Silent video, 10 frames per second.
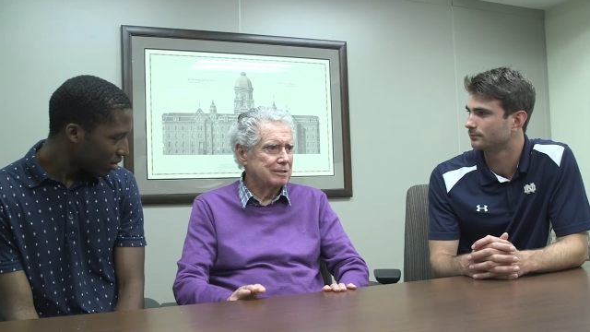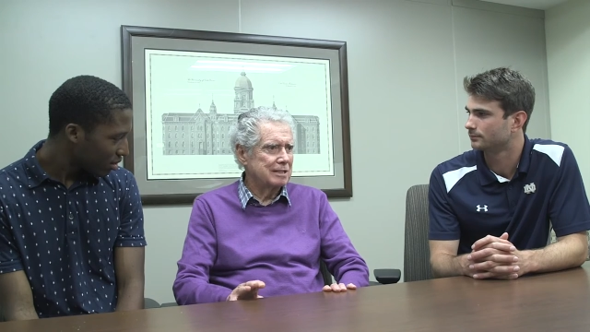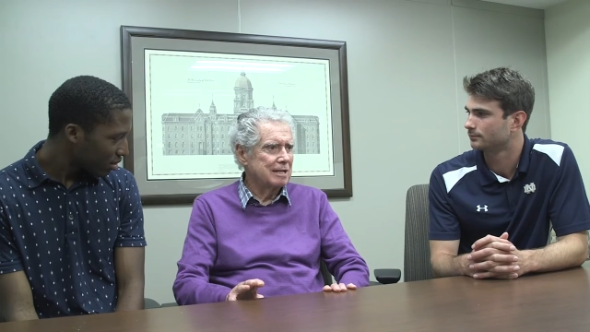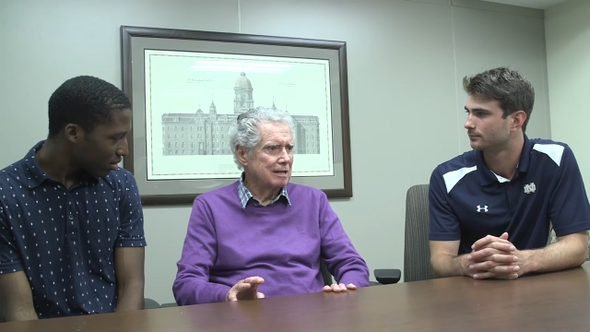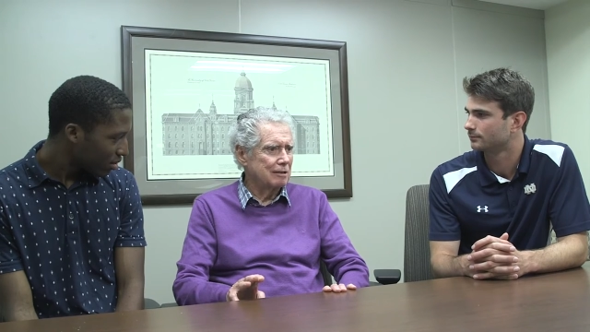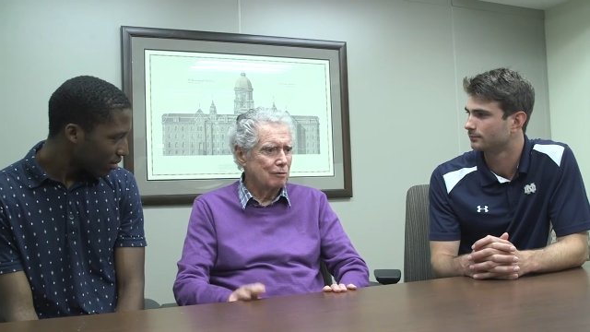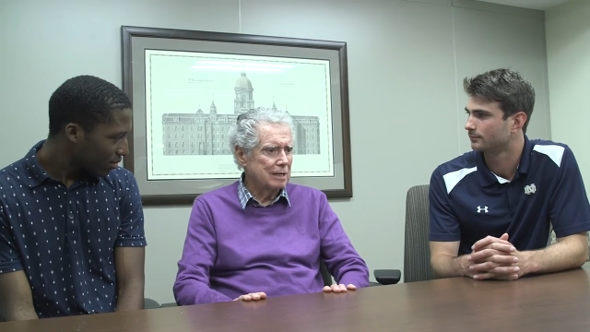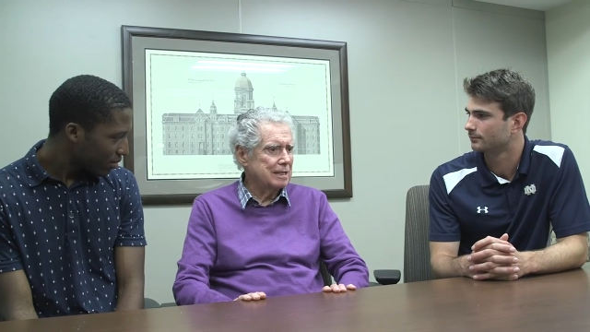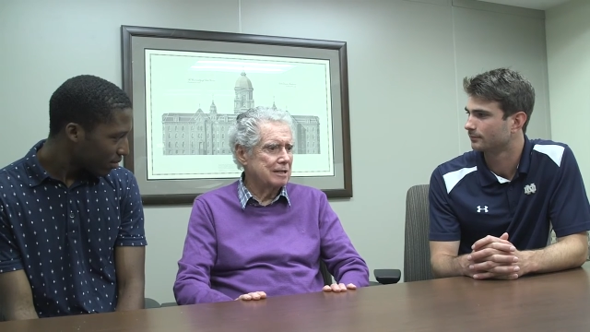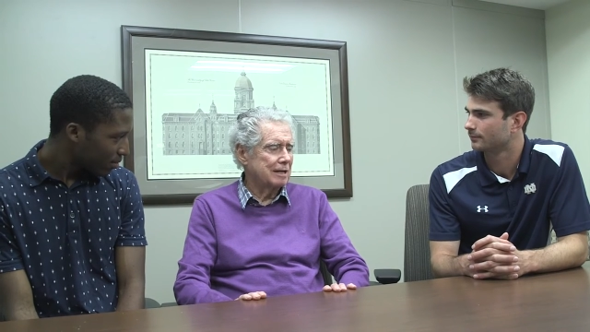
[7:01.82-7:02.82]
Speaker 1: was a
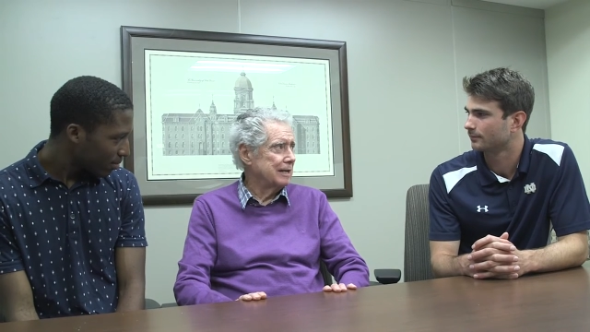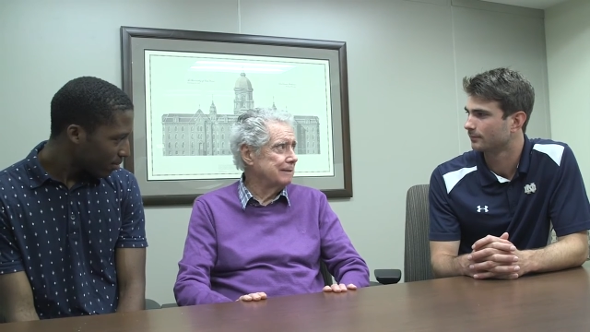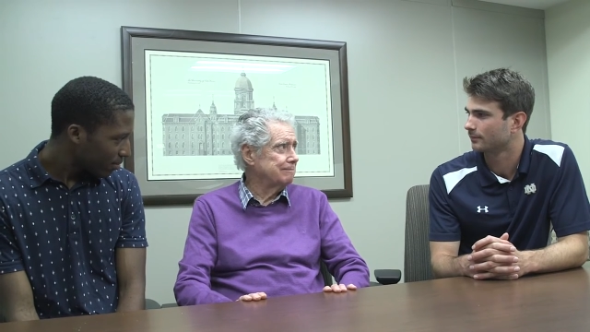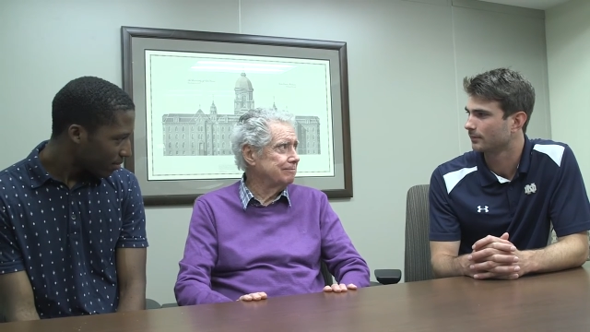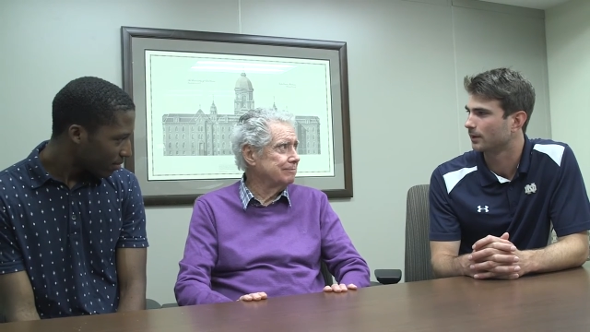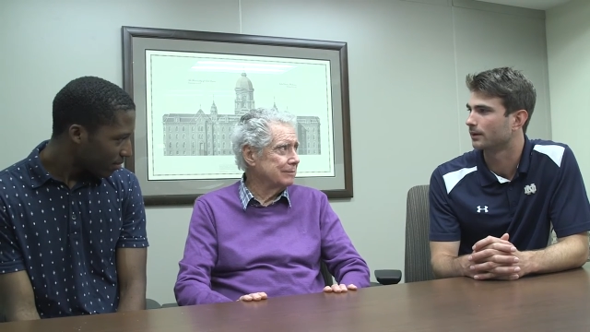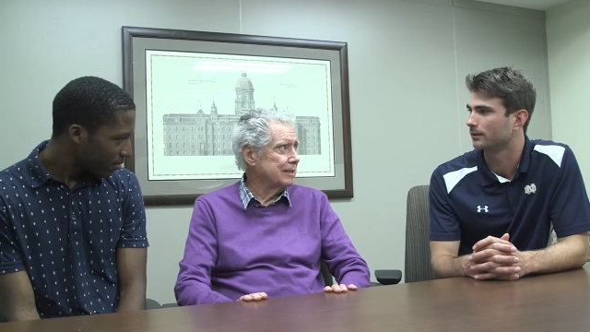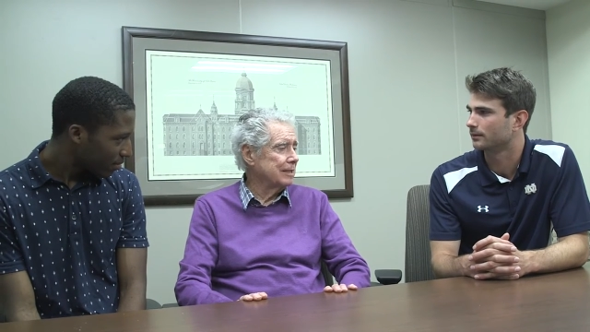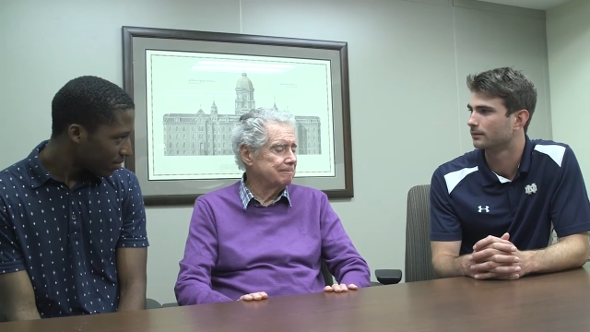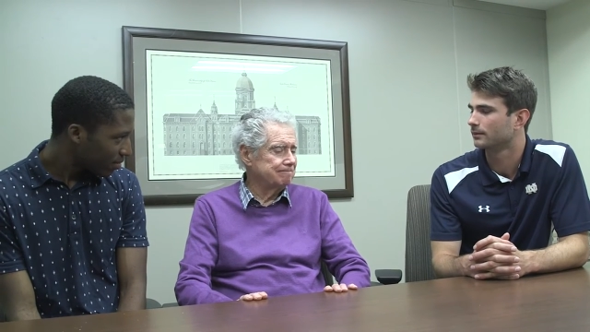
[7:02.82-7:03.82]
great guy. Okay.
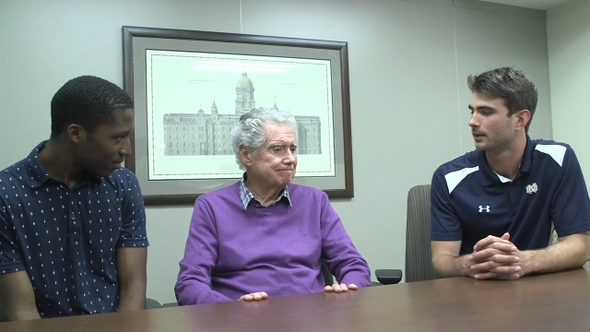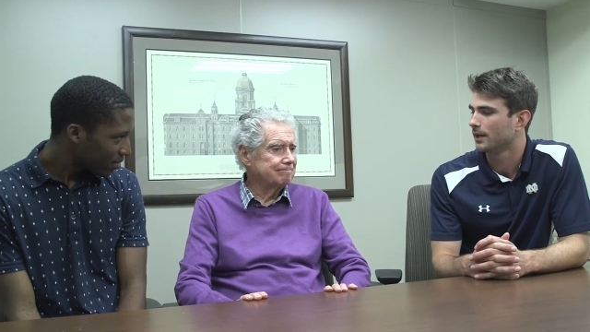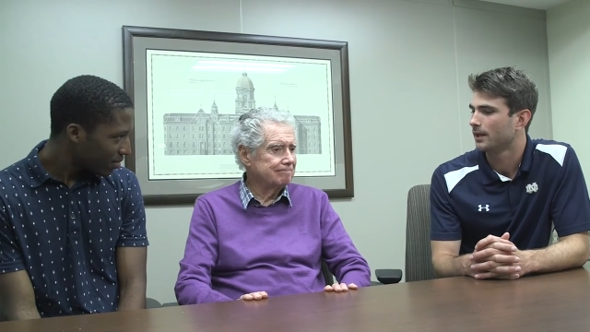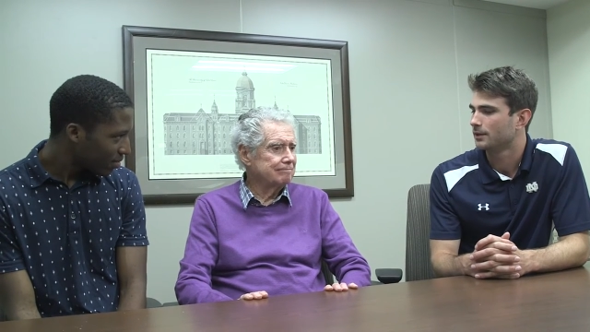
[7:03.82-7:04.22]
Yeah.